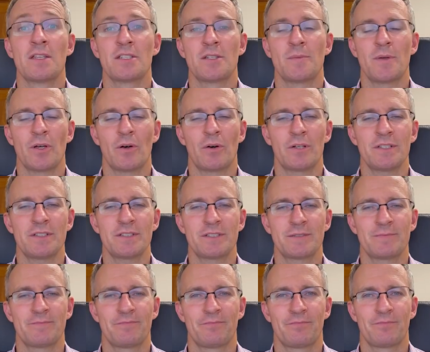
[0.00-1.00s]
To be
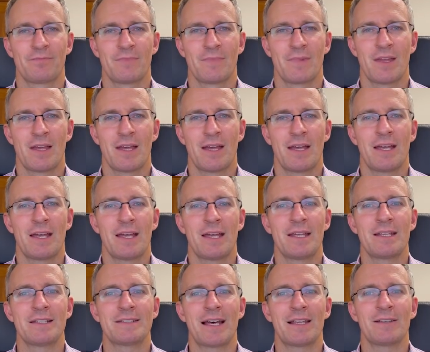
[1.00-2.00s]
honest,
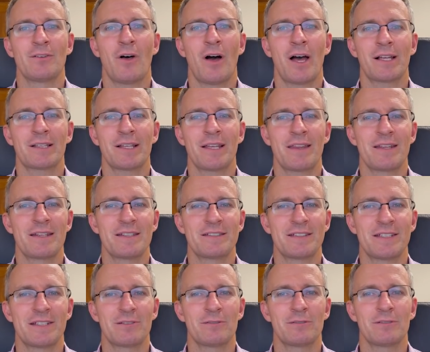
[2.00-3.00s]
it is unlikely that a
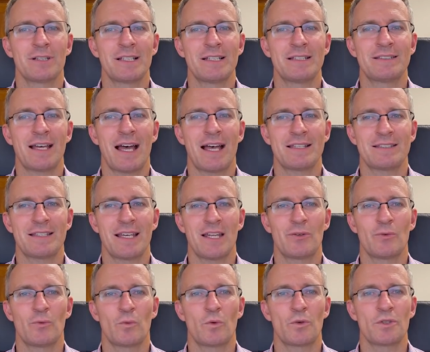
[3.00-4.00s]
single leased asset
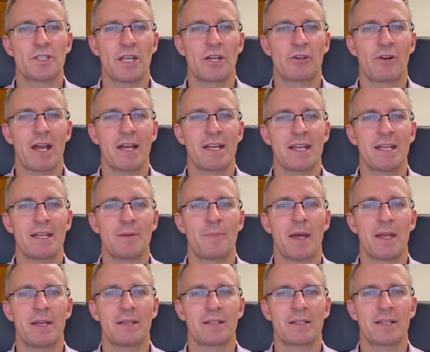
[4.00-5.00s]
will generate
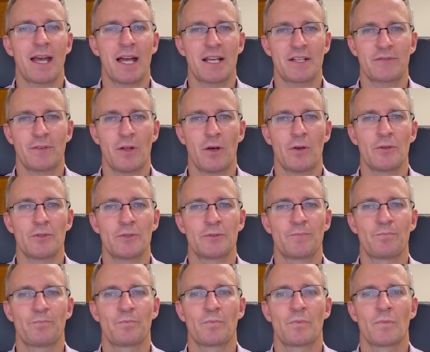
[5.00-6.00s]
independent cash flows,
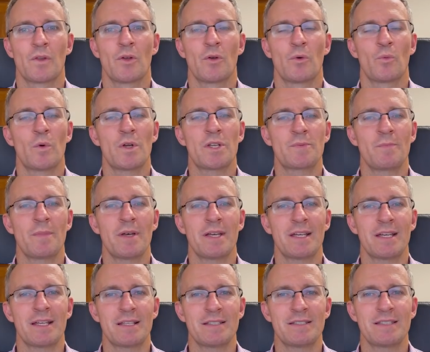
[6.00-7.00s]
which
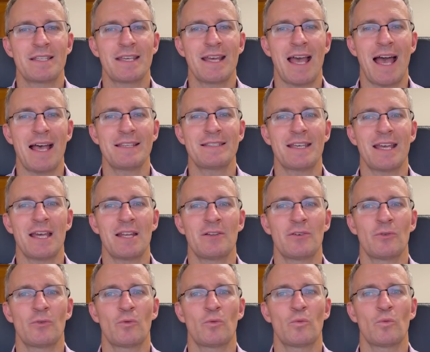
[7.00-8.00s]
means the asset
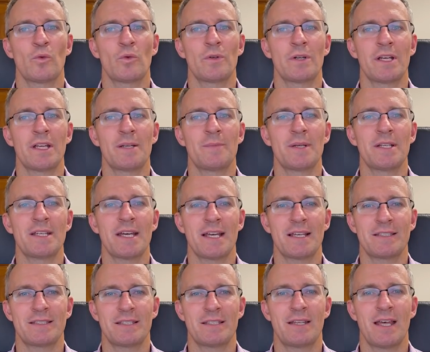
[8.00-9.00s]
will need to be
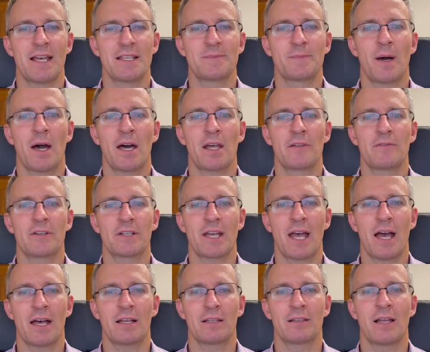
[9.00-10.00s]
tested as part of
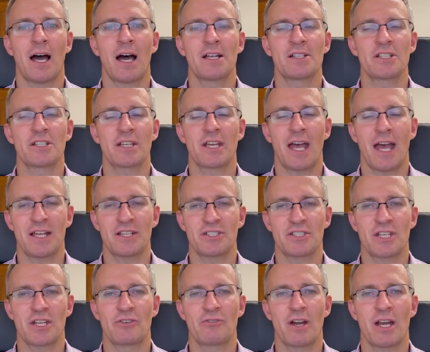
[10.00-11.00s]
a larger
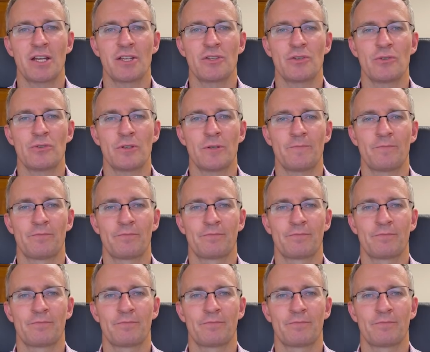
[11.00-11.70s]
cash generating unit.